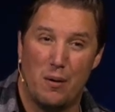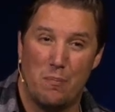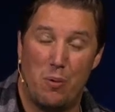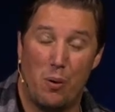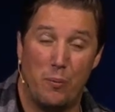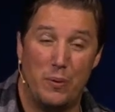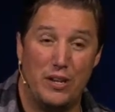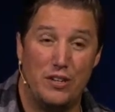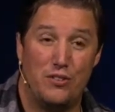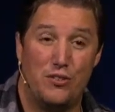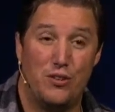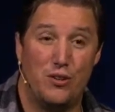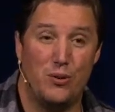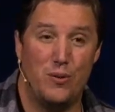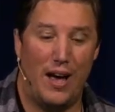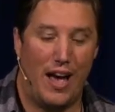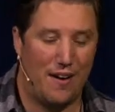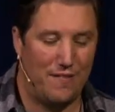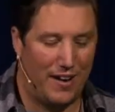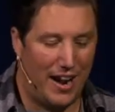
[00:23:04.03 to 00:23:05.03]
But we do
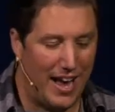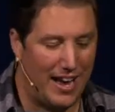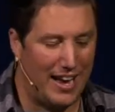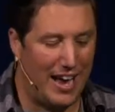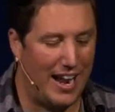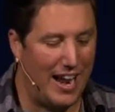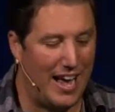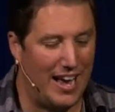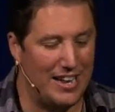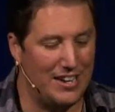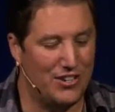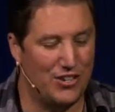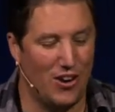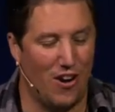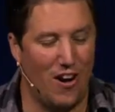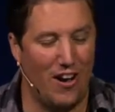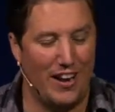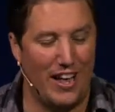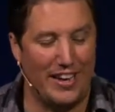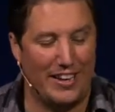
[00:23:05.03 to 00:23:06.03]
have,
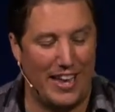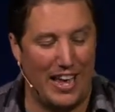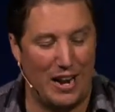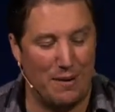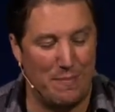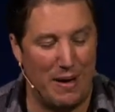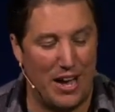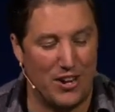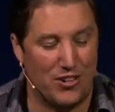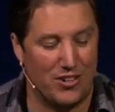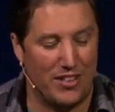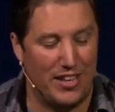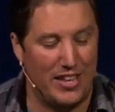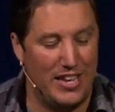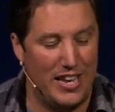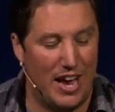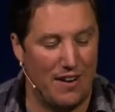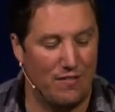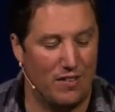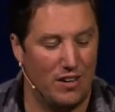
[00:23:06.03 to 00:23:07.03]
John, I can't imagine that
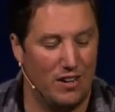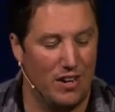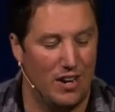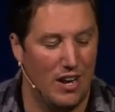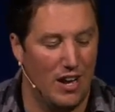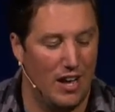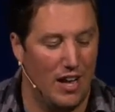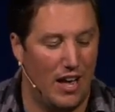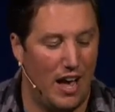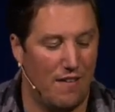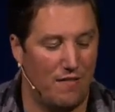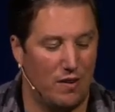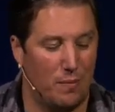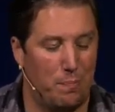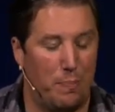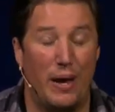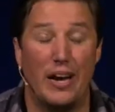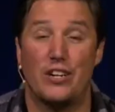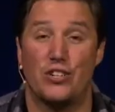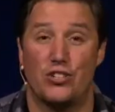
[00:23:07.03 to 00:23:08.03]
he ever
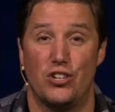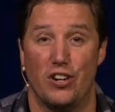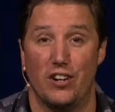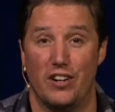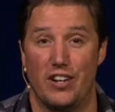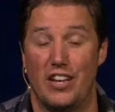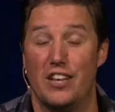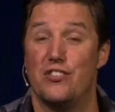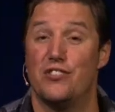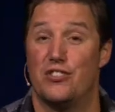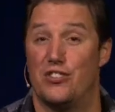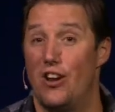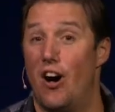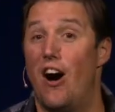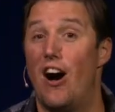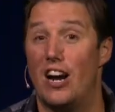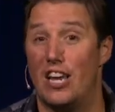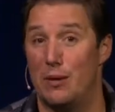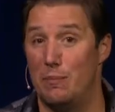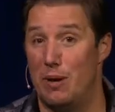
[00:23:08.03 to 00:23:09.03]
pictured his
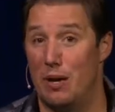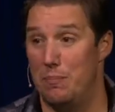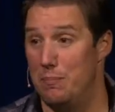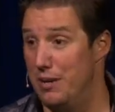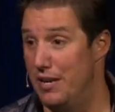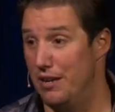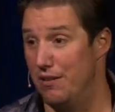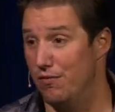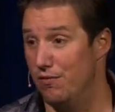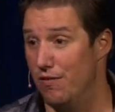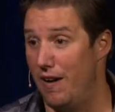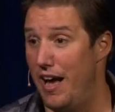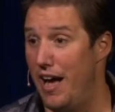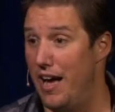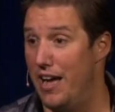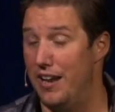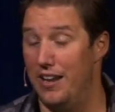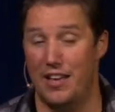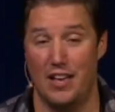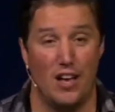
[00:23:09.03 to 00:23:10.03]
document being
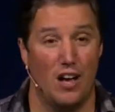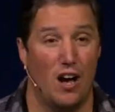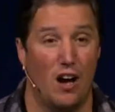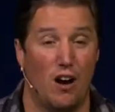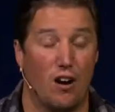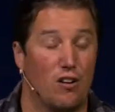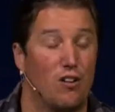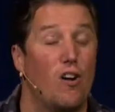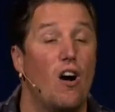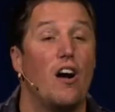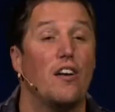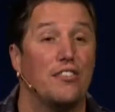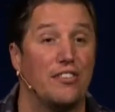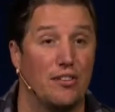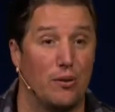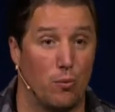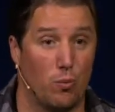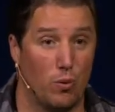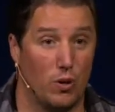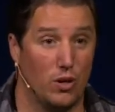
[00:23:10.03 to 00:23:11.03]
read across
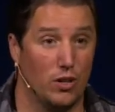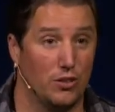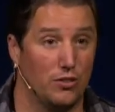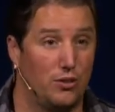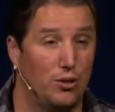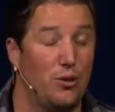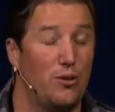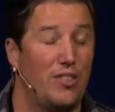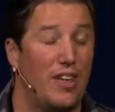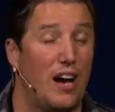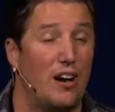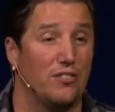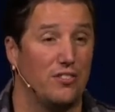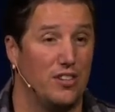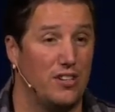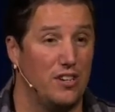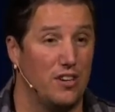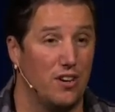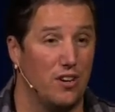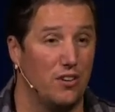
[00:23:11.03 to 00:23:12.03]
the world
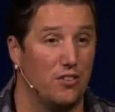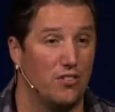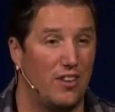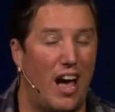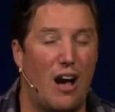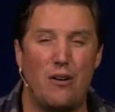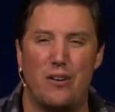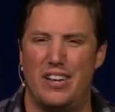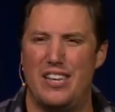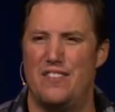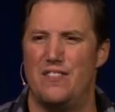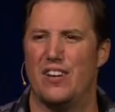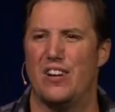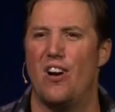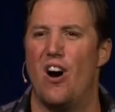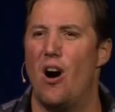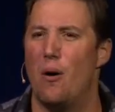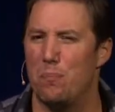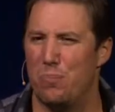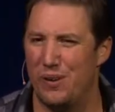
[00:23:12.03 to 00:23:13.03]
2,000 years. How could he even
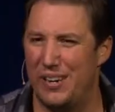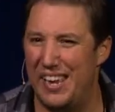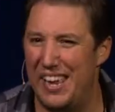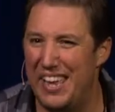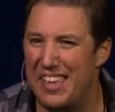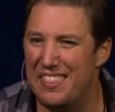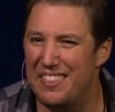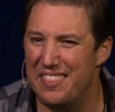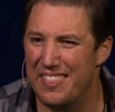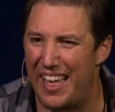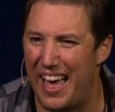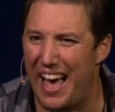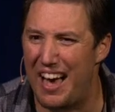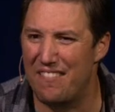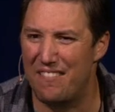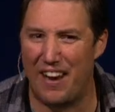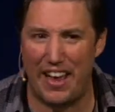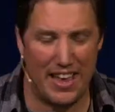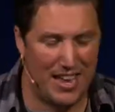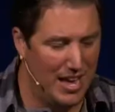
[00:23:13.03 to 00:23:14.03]
comprehend that,
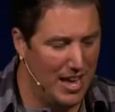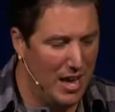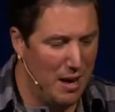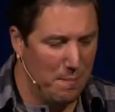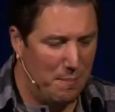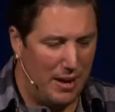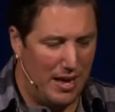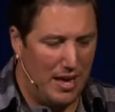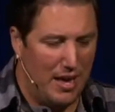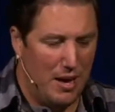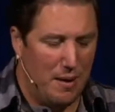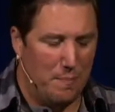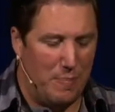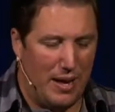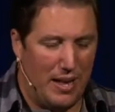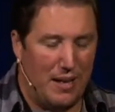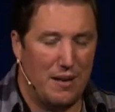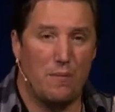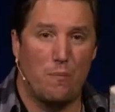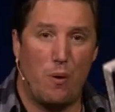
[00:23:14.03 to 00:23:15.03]
right?
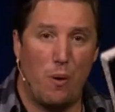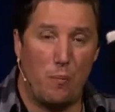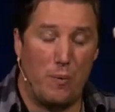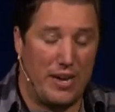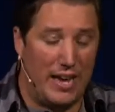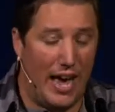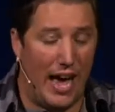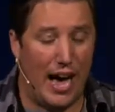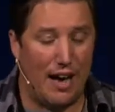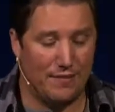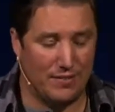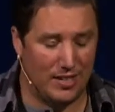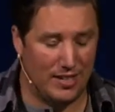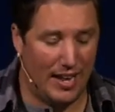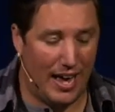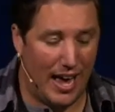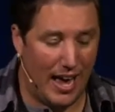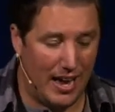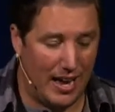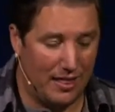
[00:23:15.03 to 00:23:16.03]
But what we have
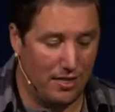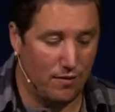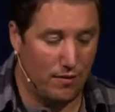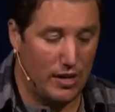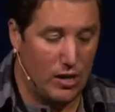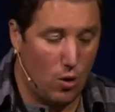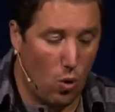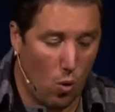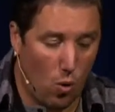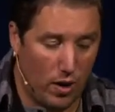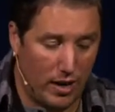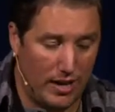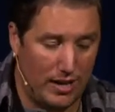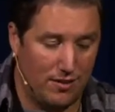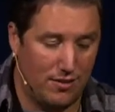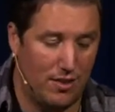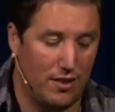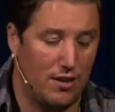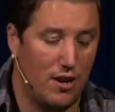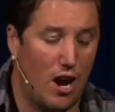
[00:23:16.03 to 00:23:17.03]
today in the
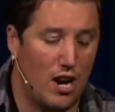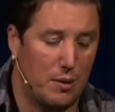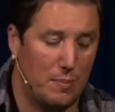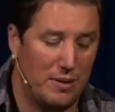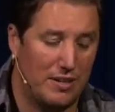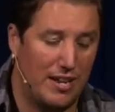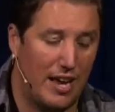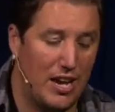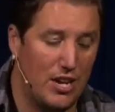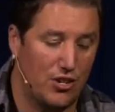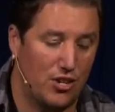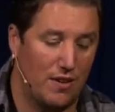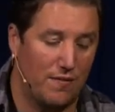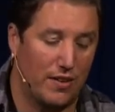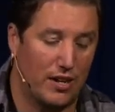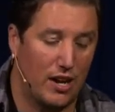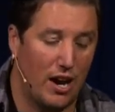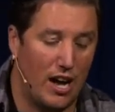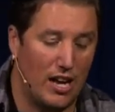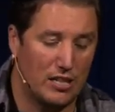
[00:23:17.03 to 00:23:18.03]
recordings and the documentation of the
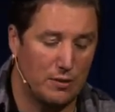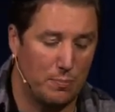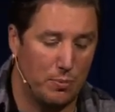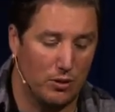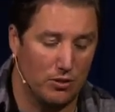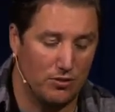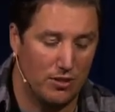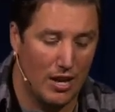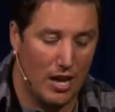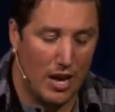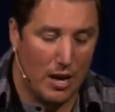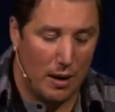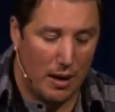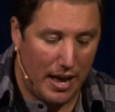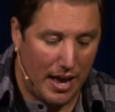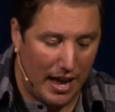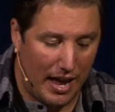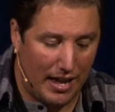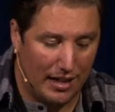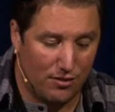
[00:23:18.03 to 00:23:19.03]
Gospels,
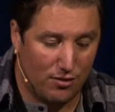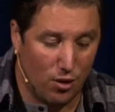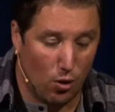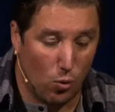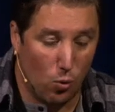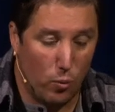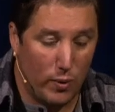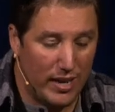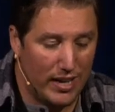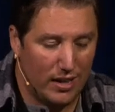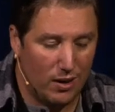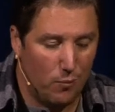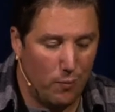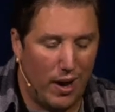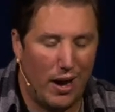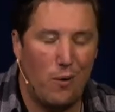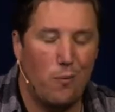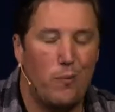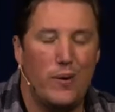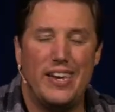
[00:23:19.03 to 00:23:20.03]
and so
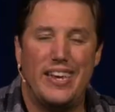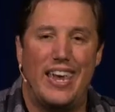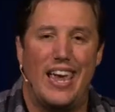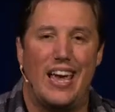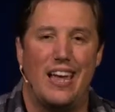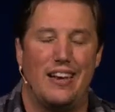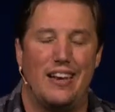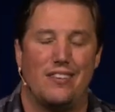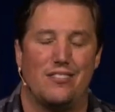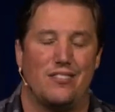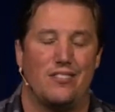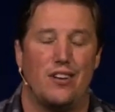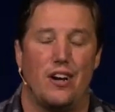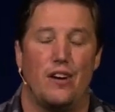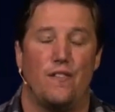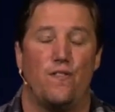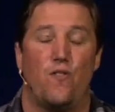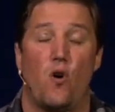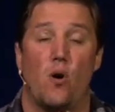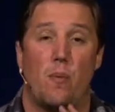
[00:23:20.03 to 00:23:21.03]
we can't
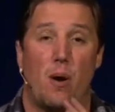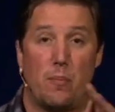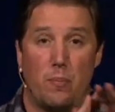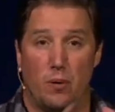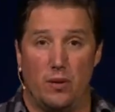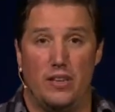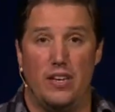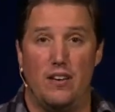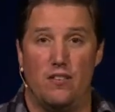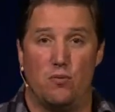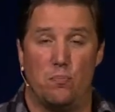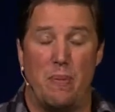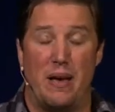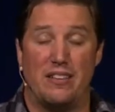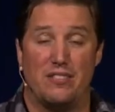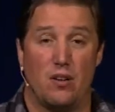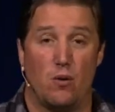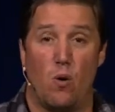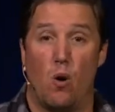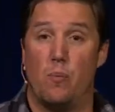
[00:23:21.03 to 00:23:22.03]
necessarily form our beliefs
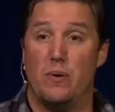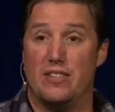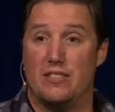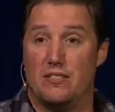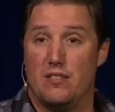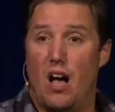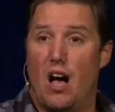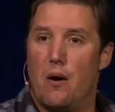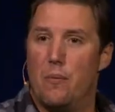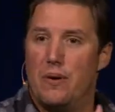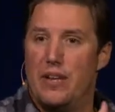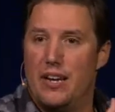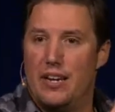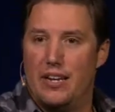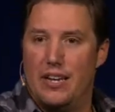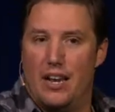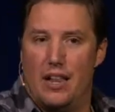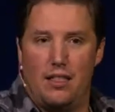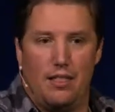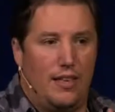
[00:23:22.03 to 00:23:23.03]
based on what we saw. We didn't
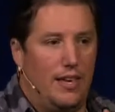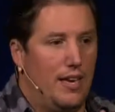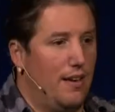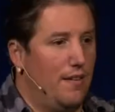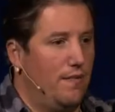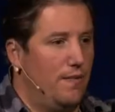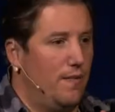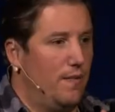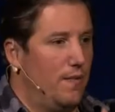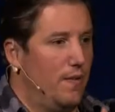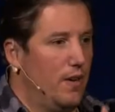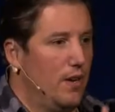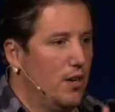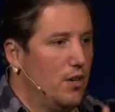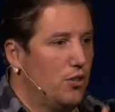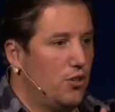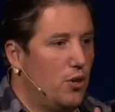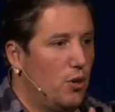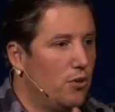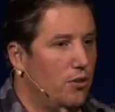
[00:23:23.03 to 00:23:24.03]
get to live
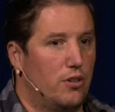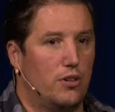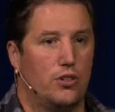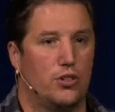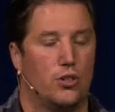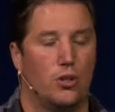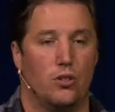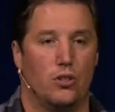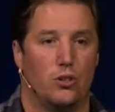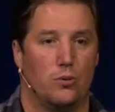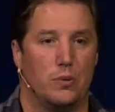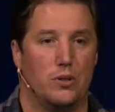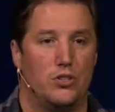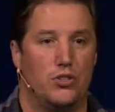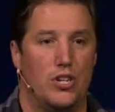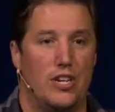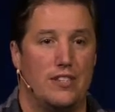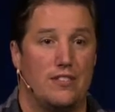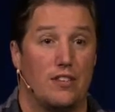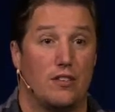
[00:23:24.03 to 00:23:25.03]
shoulder to shoulder with
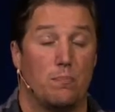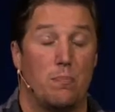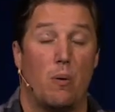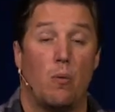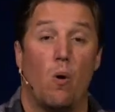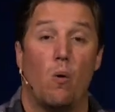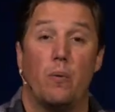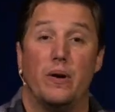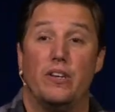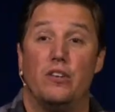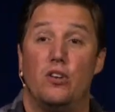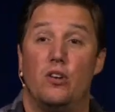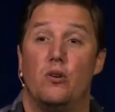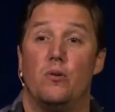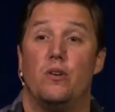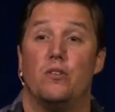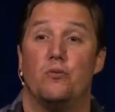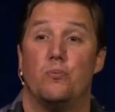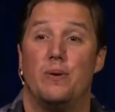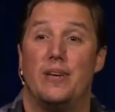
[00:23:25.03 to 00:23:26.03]
Jesus, but what we do
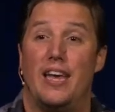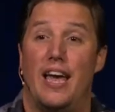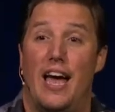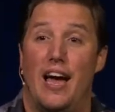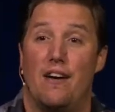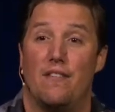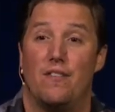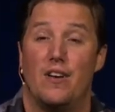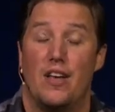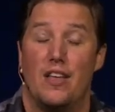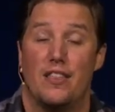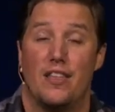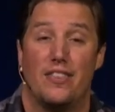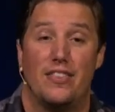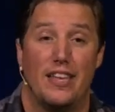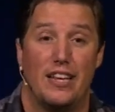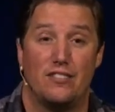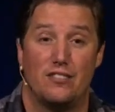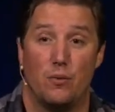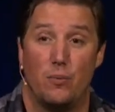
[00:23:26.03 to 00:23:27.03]
is we have the
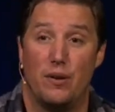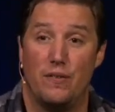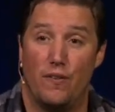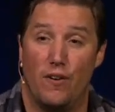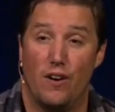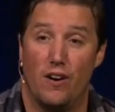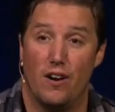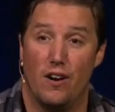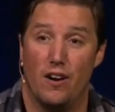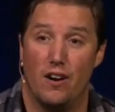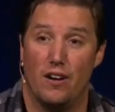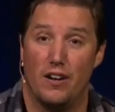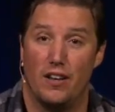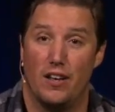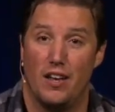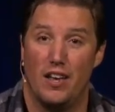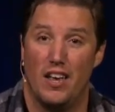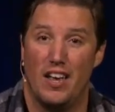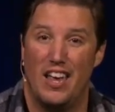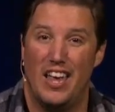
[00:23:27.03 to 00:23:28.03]
things that we've heard.
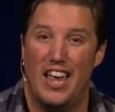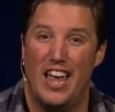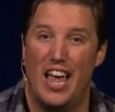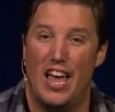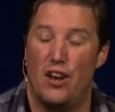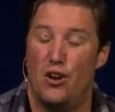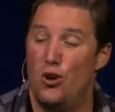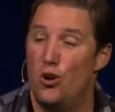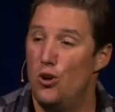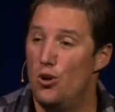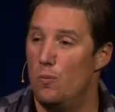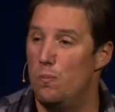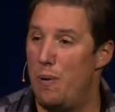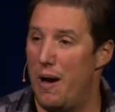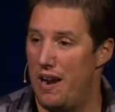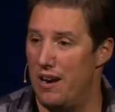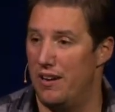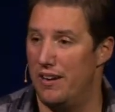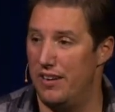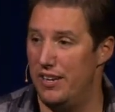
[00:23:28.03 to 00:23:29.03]
And who
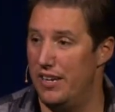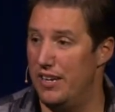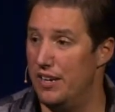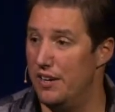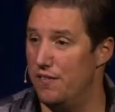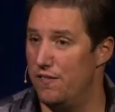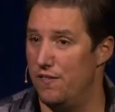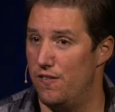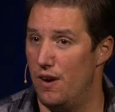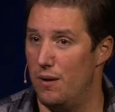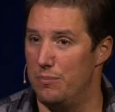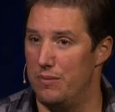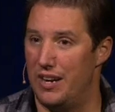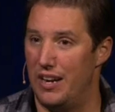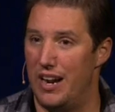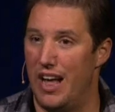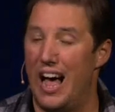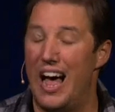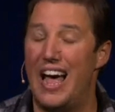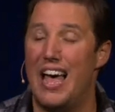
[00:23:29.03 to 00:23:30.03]
better to hear from than
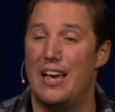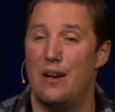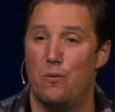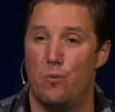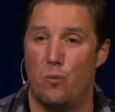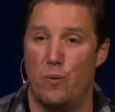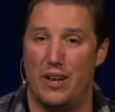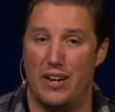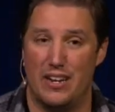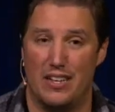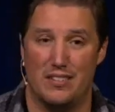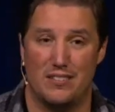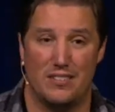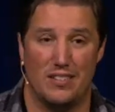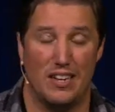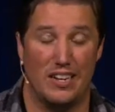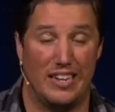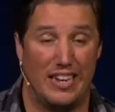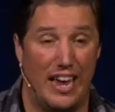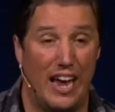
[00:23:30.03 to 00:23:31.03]
an eyewitness
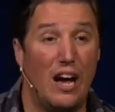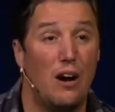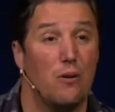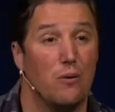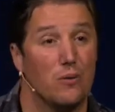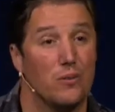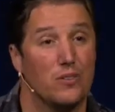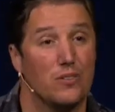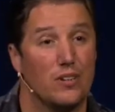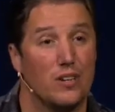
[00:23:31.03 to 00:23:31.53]
account?